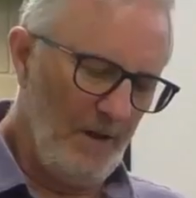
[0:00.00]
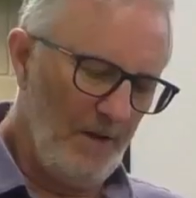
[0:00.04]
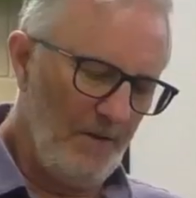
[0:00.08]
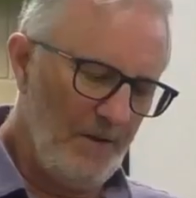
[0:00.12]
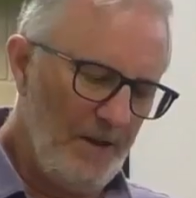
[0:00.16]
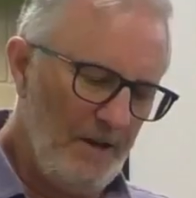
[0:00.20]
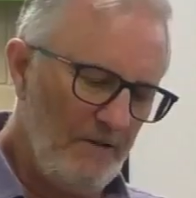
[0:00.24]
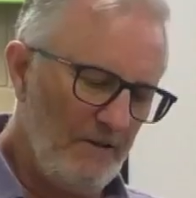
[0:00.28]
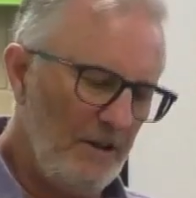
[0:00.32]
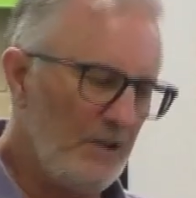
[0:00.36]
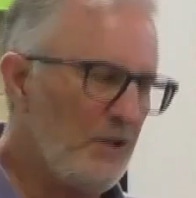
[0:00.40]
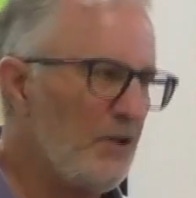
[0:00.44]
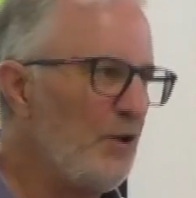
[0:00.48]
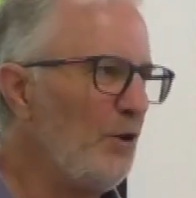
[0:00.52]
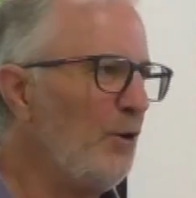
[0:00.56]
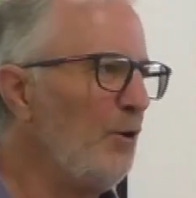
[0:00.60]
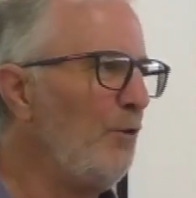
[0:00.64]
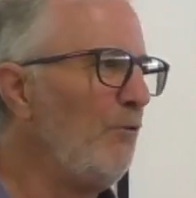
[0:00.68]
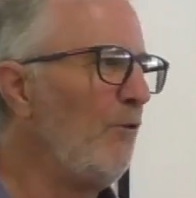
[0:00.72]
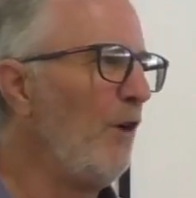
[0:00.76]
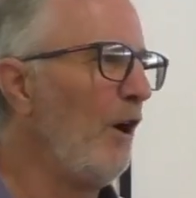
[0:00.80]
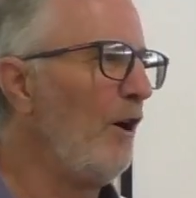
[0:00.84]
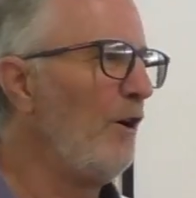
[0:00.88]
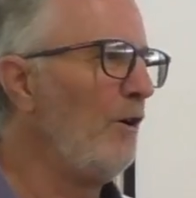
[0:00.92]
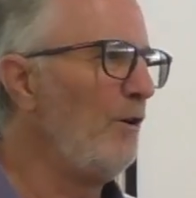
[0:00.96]
There are two
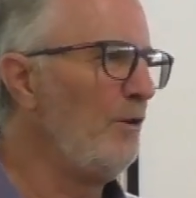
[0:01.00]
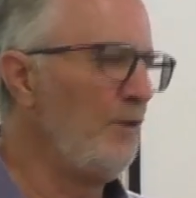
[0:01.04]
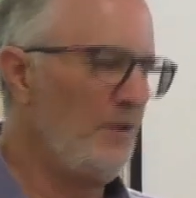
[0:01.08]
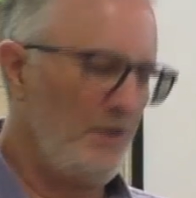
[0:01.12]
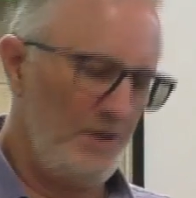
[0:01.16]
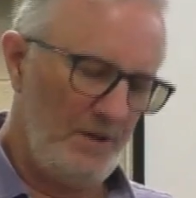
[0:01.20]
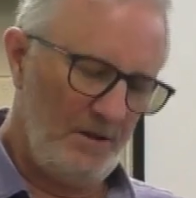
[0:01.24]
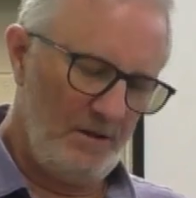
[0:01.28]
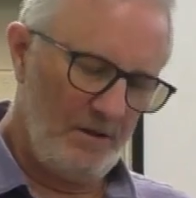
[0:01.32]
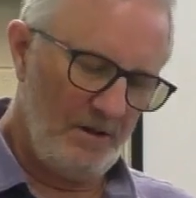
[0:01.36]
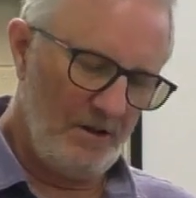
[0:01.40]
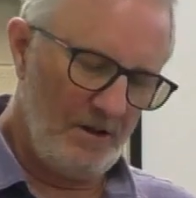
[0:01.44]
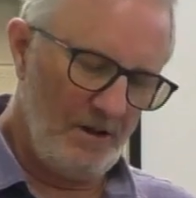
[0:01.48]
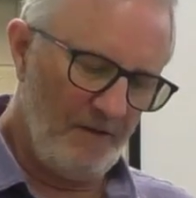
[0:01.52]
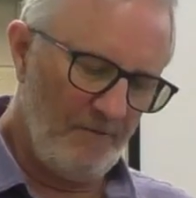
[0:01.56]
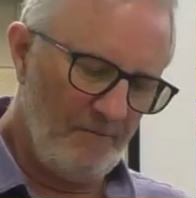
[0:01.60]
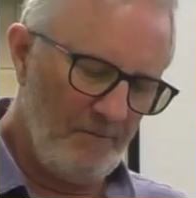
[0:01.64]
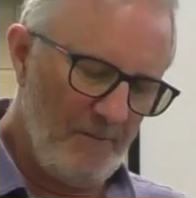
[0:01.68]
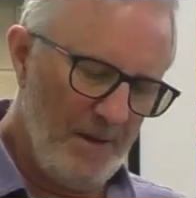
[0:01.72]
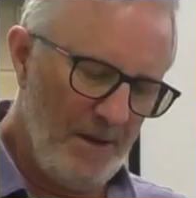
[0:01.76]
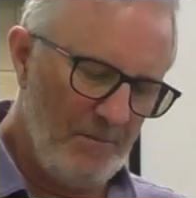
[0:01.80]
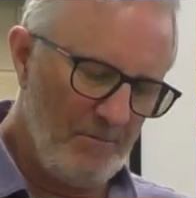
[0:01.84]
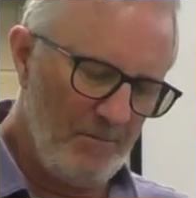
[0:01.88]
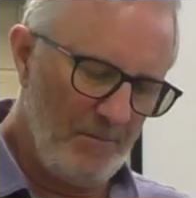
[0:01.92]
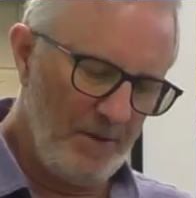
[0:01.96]
rows of
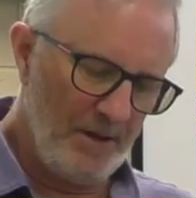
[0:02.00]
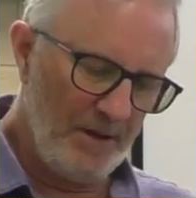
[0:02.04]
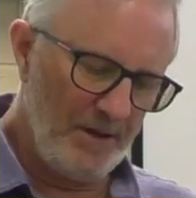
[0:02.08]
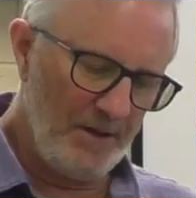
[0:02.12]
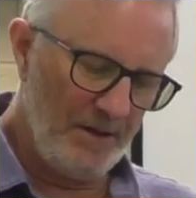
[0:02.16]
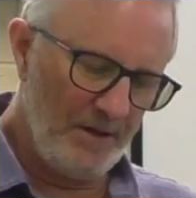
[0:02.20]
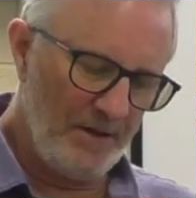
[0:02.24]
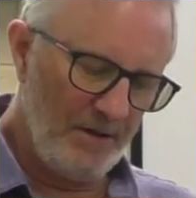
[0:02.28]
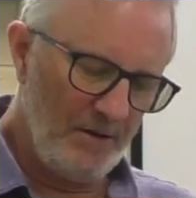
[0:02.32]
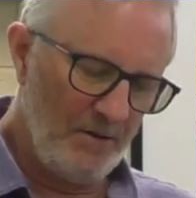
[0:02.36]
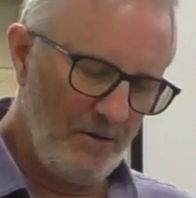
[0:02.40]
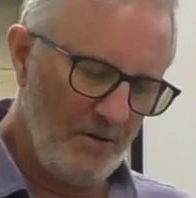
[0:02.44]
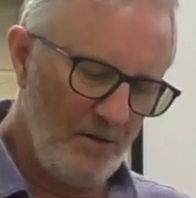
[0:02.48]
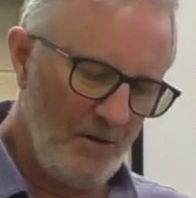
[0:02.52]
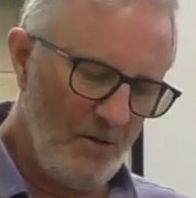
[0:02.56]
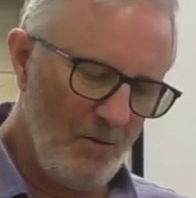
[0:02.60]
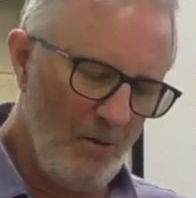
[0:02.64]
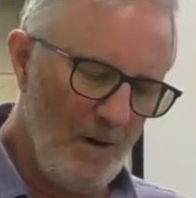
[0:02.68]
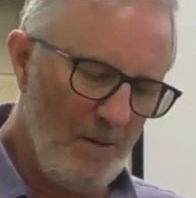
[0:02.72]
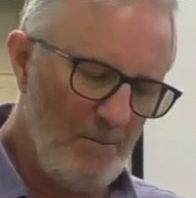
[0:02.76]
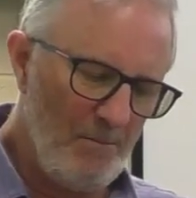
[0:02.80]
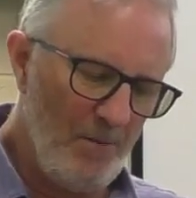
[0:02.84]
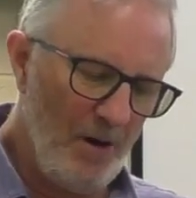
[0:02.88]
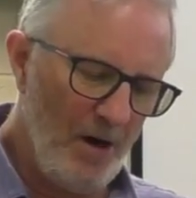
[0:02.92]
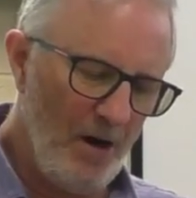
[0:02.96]
members,
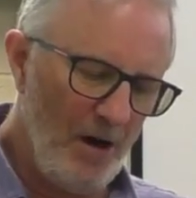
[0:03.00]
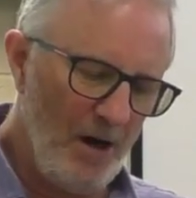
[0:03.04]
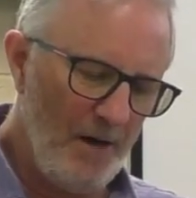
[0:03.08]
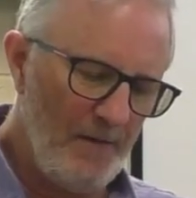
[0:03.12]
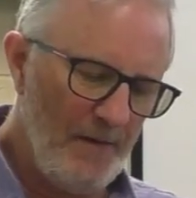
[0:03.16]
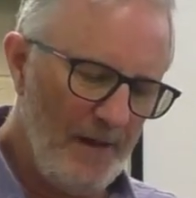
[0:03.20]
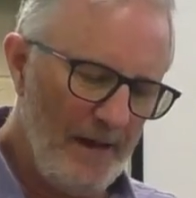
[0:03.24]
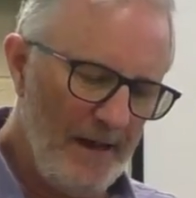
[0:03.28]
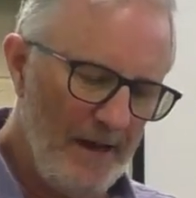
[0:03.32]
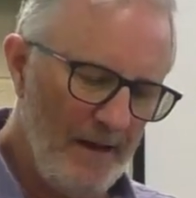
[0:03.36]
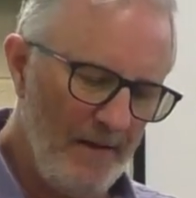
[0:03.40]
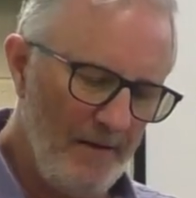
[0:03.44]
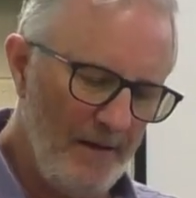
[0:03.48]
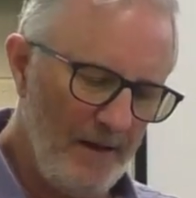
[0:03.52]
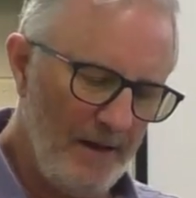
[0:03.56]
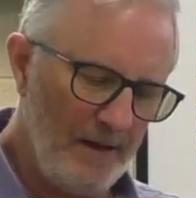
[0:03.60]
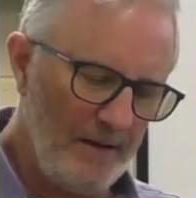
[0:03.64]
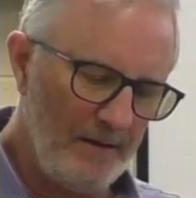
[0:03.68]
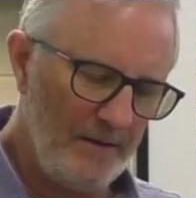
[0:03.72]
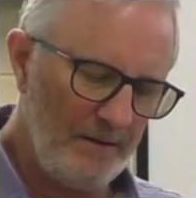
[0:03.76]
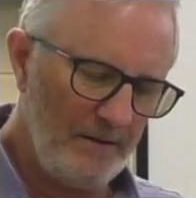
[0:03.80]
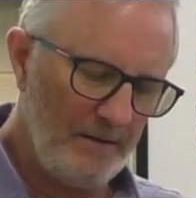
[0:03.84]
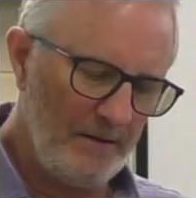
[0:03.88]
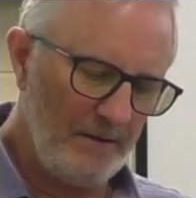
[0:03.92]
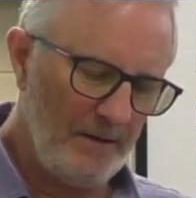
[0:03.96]
one behind the other,